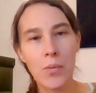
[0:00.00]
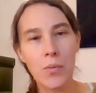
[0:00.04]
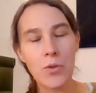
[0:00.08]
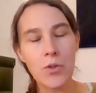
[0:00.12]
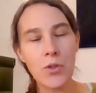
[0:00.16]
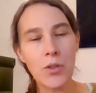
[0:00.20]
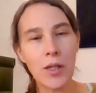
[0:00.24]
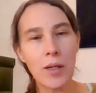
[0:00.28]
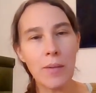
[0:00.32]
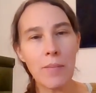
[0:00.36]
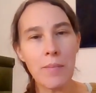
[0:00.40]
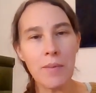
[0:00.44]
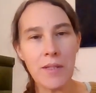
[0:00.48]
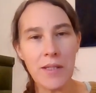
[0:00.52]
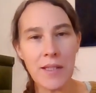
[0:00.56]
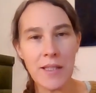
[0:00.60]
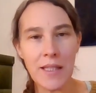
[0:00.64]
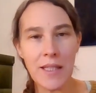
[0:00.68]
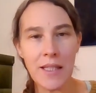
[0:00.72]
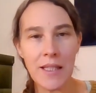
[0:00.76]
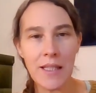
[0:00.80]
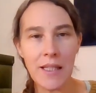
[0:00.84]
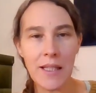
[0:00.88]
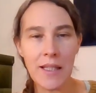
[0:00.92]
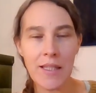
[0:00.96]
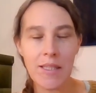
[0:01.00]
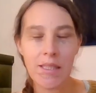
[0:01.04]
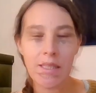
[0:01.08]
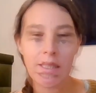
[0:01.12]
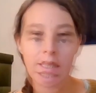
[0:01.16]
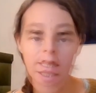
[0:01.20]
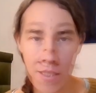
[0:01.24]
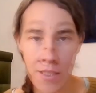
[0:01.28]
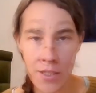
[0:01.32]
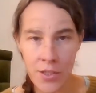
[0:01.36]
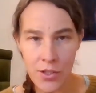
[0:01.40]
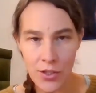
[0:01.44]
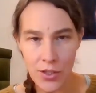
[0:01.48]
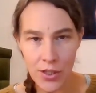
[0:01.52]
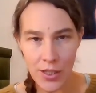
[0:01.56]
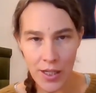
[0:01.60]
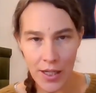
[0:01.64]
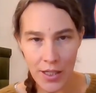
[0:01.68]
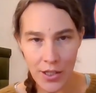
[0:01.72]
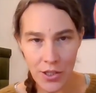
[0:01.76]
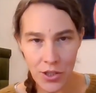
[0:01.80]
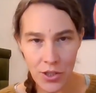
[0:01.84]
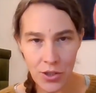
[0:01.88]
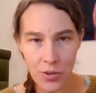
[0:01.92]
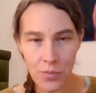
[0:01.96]
which can be seen as
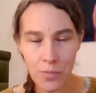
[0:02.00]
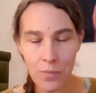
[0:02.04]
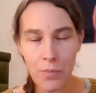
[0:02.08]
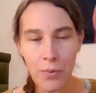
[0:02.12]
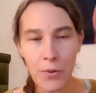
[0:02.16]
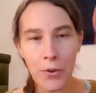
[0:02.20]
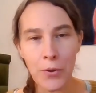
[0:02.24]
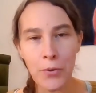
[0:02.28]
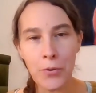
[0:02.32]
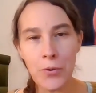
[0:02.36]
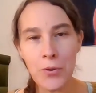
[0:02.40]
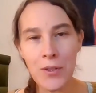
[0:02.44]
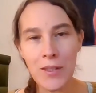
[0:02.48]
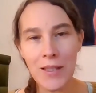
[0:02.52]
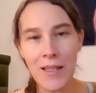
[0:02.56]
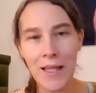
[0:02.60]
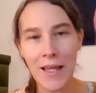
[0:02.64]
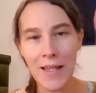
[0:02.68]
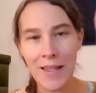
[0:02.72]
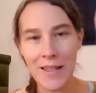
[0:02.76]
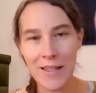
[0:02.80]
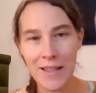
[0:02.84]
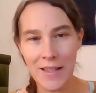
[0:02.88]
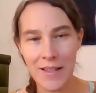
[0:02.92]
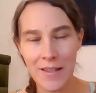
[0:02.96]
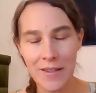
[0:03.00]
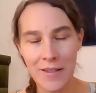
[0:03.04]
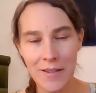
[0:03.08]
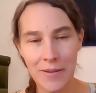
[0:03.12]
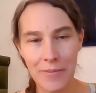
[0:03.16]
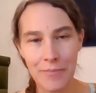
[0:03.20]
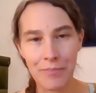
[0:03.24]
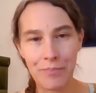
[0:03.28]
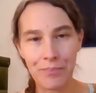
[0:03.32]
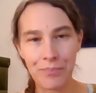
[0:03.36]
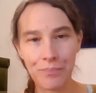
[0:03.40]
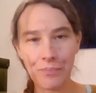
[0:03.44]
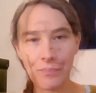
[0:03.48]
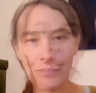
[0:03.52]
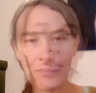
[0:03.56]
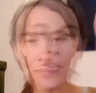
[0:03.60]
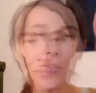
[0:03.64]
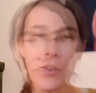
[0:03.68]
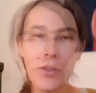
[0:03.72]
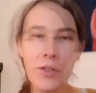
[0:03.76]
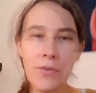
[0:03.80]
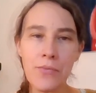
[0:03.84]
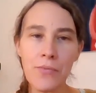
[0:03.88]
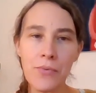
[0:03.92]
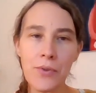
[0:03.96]
initiation processes.
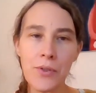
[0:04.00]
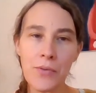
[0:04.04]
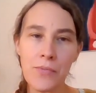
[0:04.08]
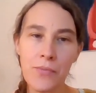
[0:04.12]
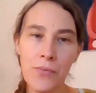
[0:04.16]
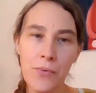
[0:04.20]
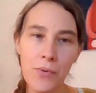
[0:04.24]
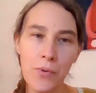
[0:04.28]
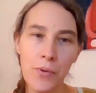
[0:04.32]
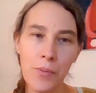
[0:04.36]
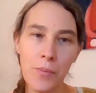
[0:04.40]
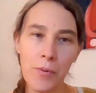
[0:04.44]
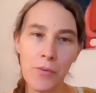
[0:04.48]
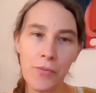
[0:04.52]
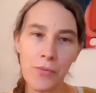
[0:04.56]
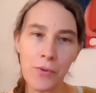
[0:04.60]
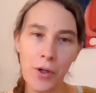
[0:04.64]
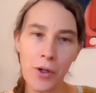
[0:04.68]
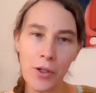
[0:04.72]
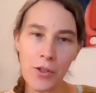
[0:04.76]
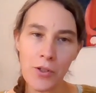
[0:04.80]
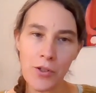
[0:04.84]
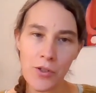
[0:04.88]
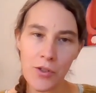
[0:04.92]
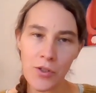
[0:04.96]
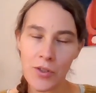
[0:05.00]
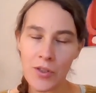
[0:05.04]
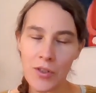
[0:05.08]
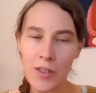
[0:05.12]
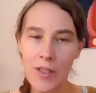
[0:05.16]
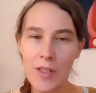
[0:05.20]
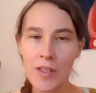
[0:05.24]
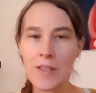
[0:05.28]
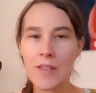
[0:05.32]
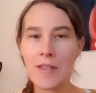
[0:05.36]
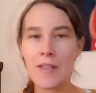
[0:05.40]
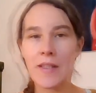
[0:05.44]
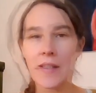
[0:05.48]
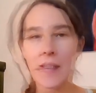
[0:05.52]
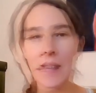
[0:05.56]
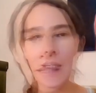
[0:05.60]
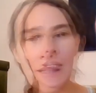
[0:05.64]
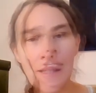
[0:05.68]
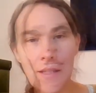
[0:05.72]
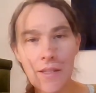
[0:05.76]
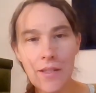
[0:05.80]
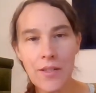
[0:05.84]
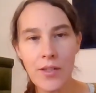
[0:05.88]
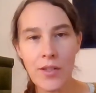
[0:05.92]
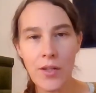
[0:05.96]
So if a form of consciousness
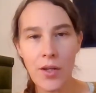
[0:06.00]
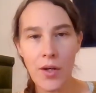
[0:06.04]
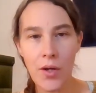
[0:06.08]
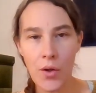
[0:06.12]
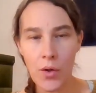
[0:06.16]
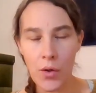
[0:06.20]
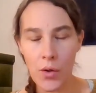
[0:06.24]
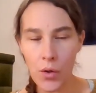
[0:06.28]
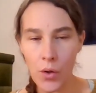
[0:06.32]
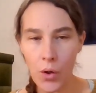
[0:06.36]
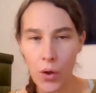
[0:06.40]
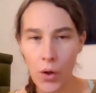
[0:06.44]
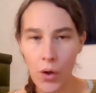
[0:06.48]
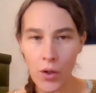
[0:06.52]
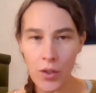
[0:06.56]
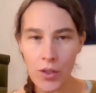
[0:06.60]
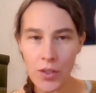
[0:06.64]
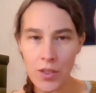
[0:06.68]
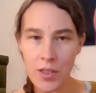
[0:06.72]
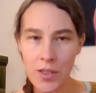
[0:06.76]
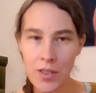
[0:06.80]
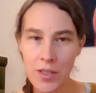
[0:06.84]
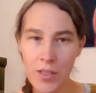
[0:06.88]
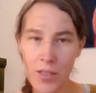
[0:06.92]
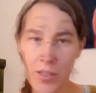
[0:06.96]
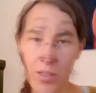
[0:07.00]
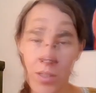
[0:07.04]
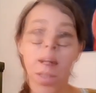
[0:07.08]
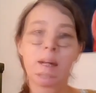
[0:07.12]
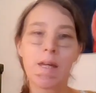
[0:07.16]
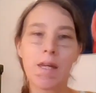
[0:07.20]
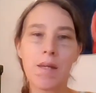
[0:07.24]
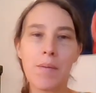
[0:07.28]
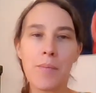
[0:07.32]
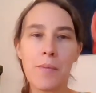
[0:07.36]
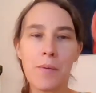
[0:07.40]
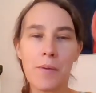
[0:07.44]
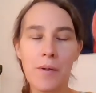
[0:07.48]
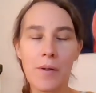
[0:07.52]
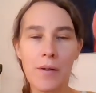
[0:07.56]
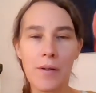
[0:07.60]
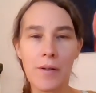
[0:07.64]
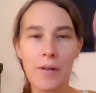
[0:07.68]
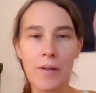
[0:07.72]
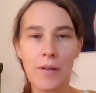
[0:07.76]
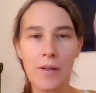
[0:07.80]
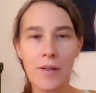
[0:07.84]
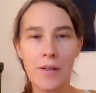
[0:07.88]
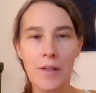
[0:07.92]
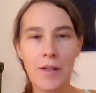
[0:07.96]
is not
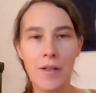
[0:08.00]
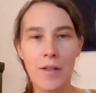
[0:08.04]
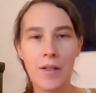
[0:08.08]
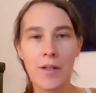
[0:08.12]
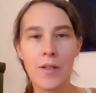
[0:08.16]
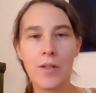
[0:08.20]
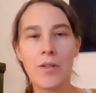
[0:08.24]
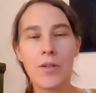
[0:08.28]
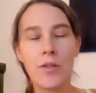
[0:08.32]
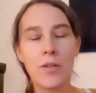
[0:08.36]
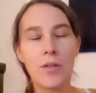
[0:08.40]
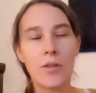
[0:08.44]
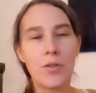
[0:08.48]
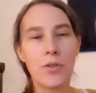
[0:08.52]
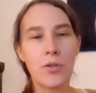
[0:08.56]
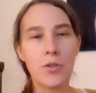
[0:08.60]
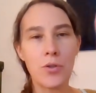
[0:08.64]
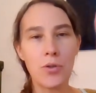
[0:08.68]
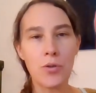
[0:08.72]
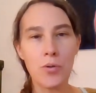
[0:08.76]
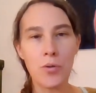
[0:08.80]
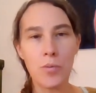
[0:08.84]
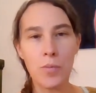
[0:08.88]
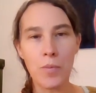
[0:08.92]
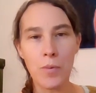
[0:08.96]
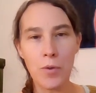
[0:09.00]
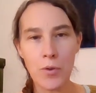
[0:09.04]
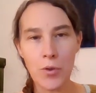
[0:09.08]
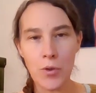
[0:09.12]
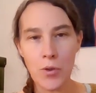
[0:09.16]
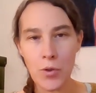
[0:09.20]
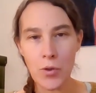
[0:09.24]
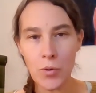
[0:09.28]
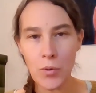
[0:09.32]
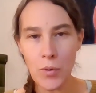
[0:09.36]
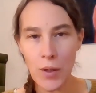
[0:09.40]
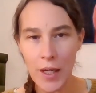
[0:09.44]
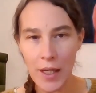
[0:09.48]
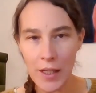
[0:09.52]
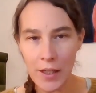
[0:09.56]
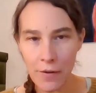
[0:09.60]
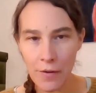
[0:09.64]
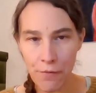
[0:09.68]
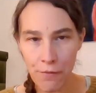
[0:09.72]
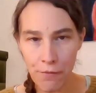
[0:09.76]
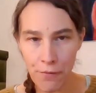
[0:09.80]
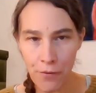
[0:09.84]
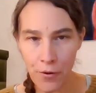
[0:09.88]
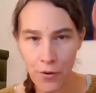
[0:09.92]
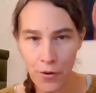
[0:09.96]
able to pursue
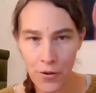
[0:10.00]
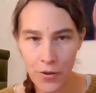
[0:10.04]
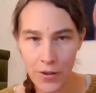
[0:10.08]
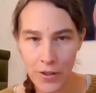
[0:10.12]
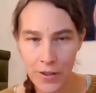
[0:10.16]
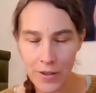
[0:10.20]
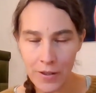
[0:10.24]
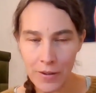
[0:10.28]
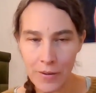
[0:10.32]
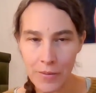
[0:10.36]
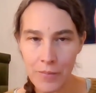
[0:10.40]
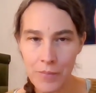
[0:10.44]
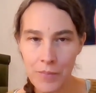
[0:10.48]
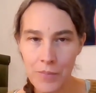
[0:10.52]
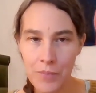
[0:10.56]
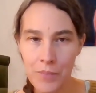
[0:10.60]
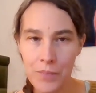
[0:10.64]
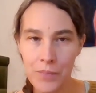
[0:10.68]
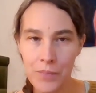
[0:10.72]
any further,